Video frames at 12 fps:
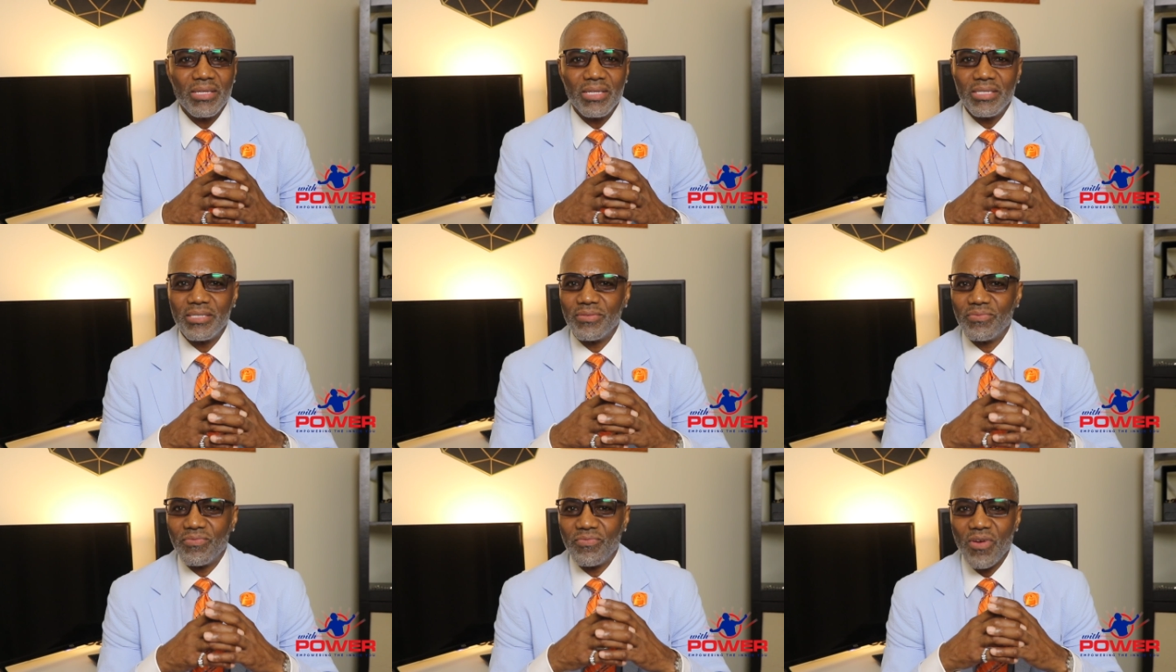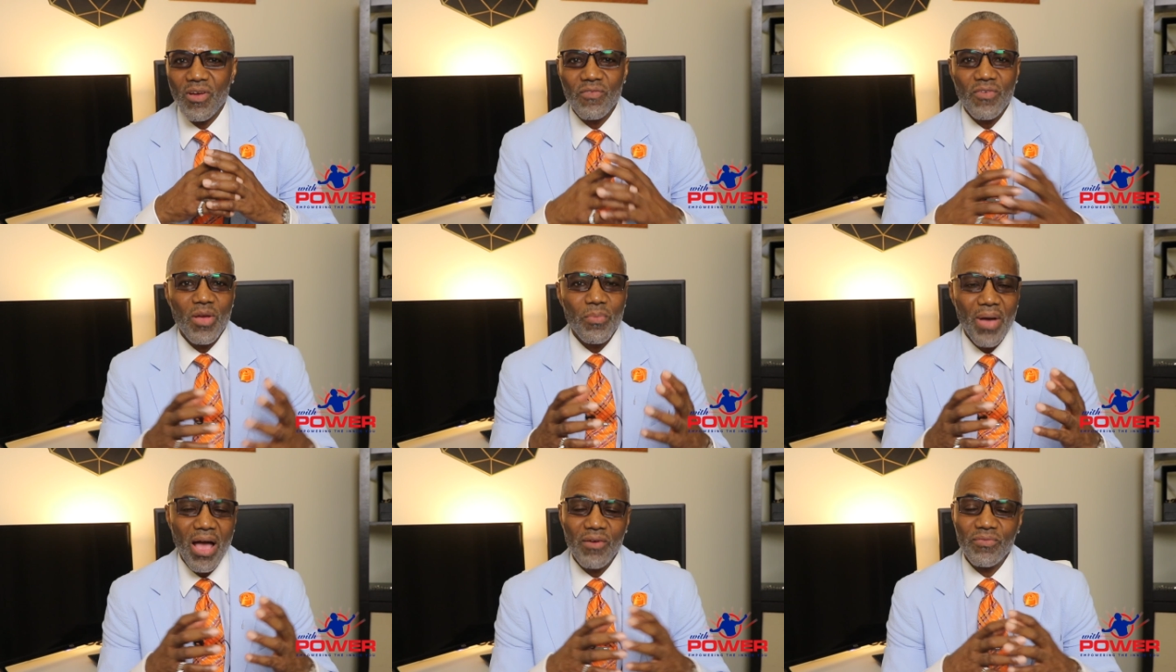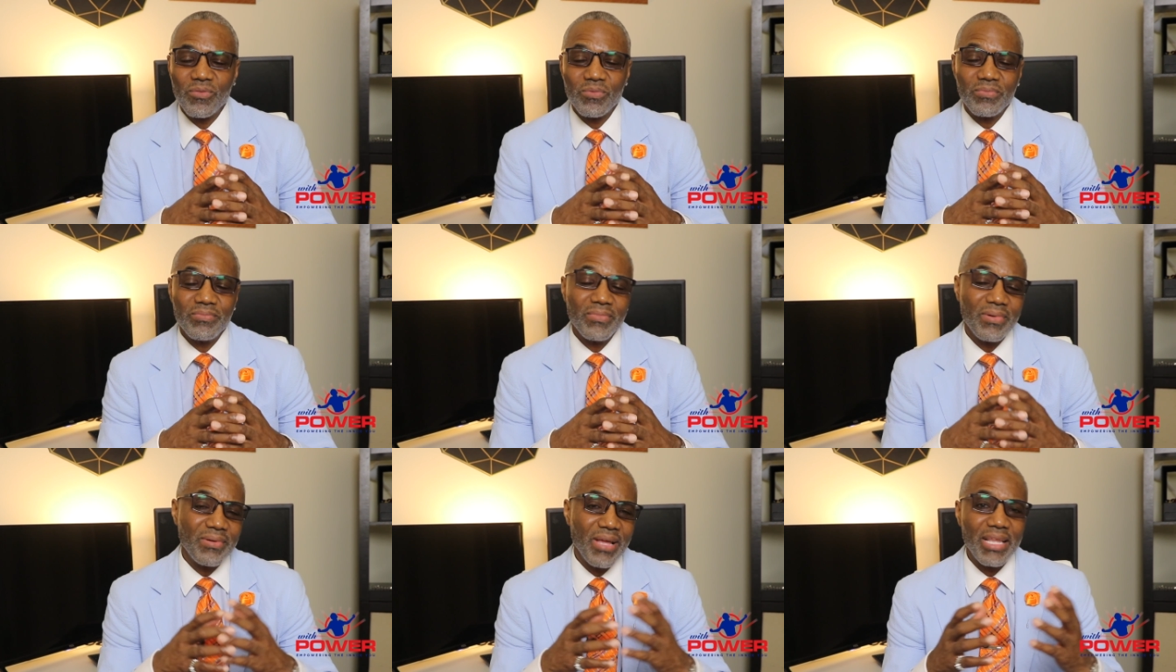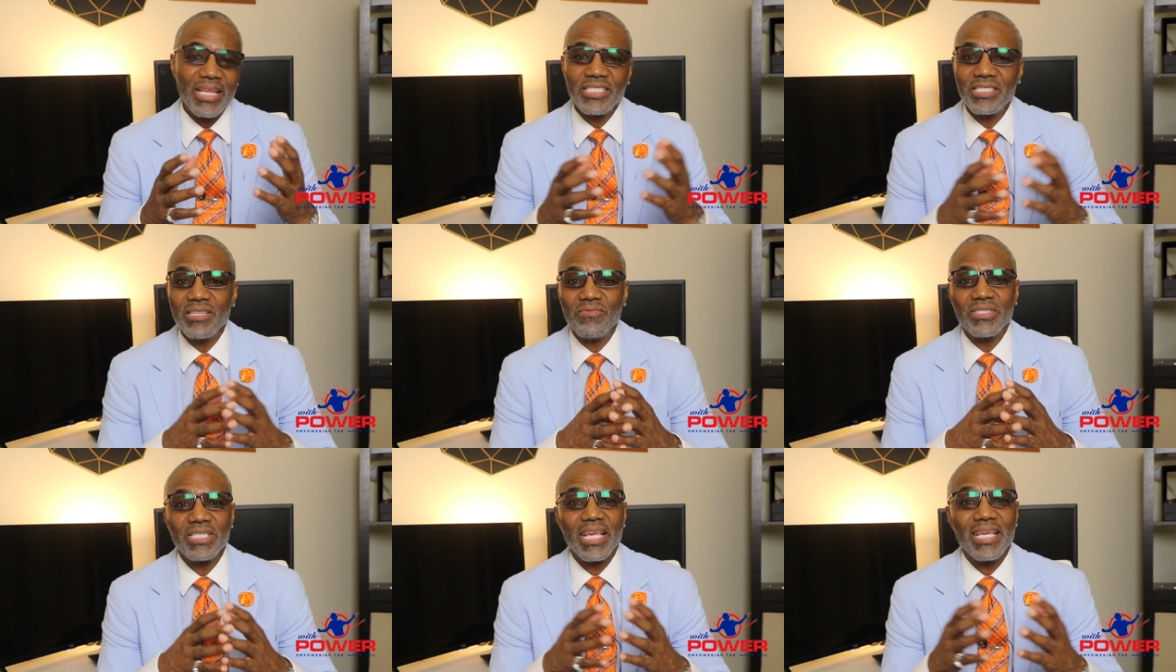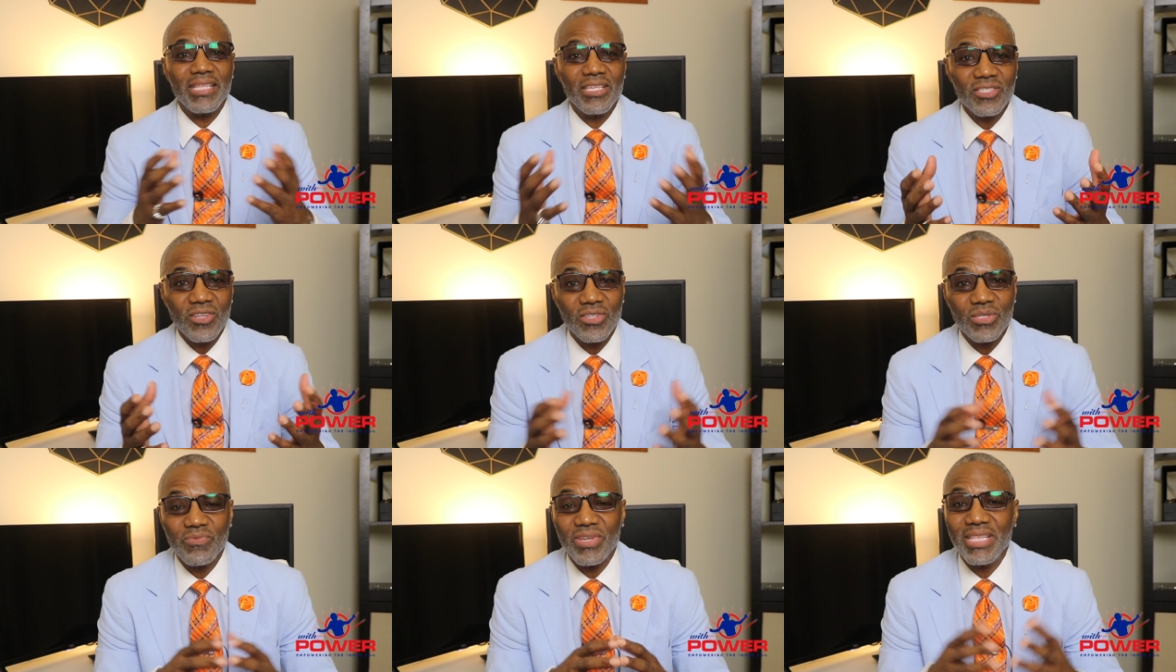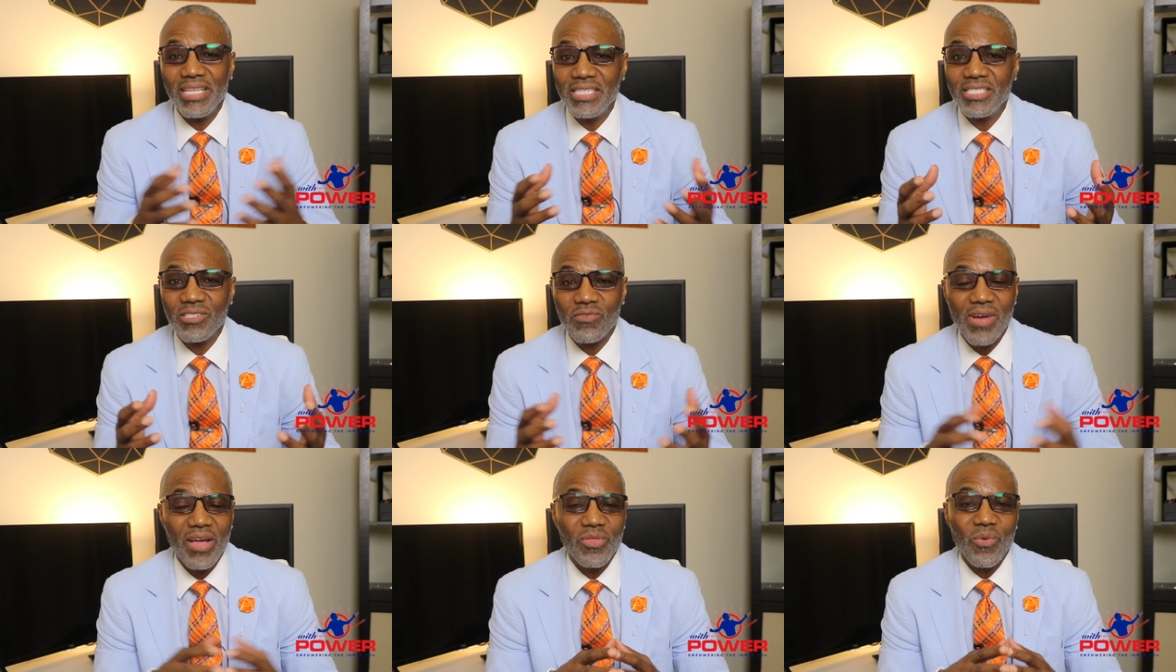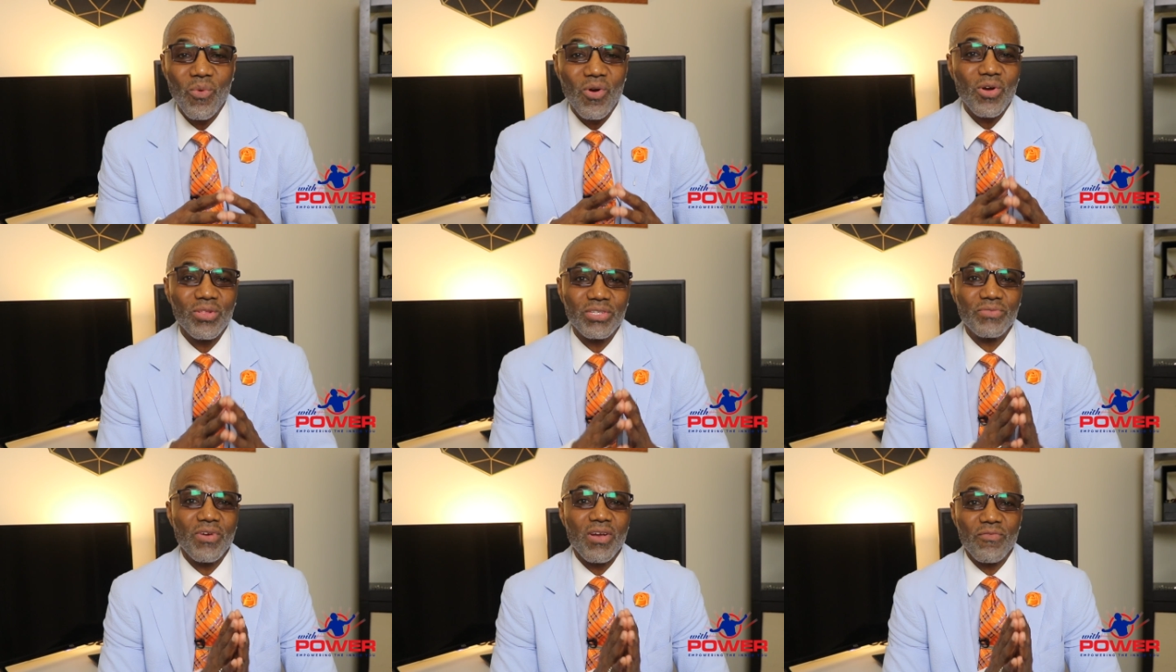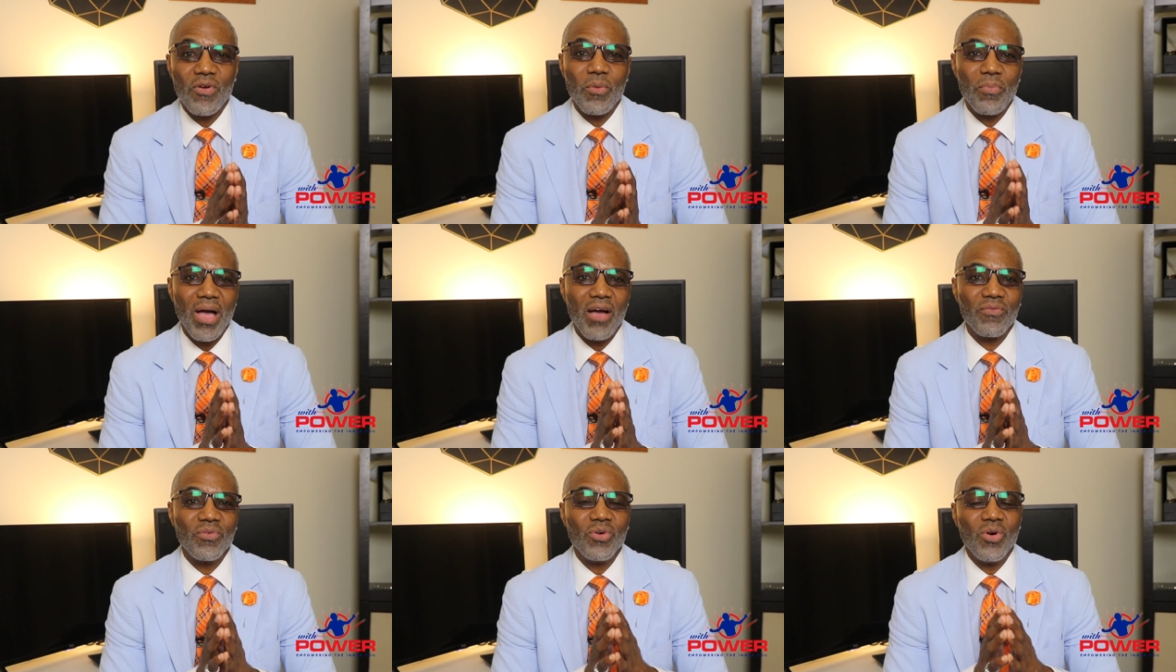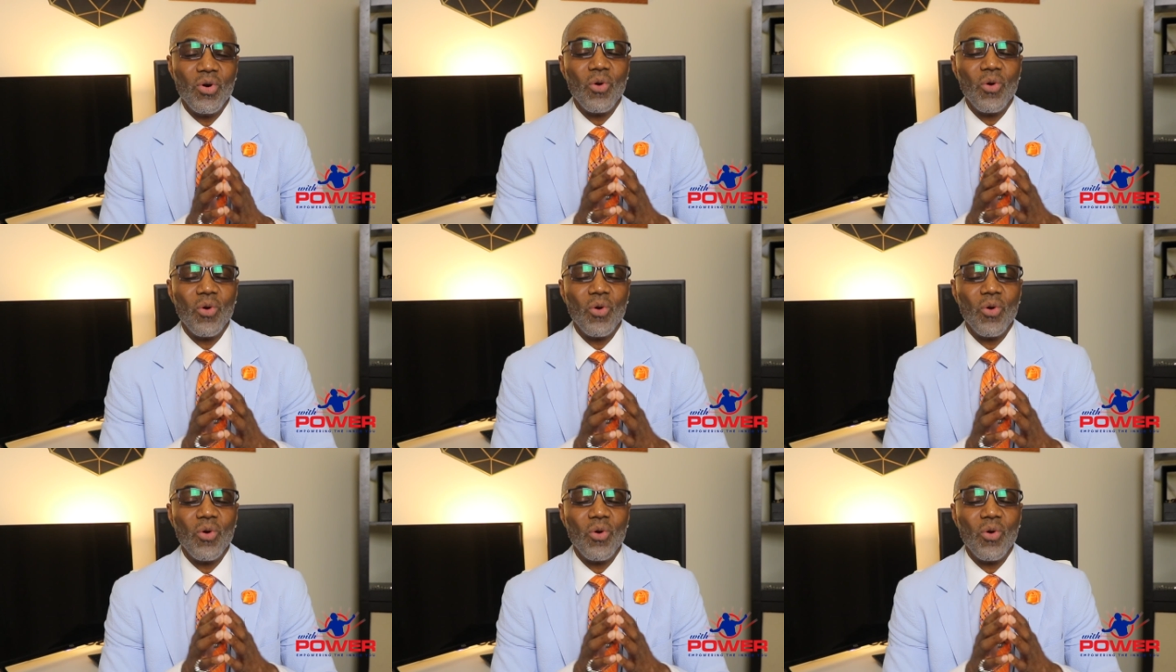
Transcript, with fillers: is very, very powerful and I shouldn't even say in this country, religion around the world is very, very powerful.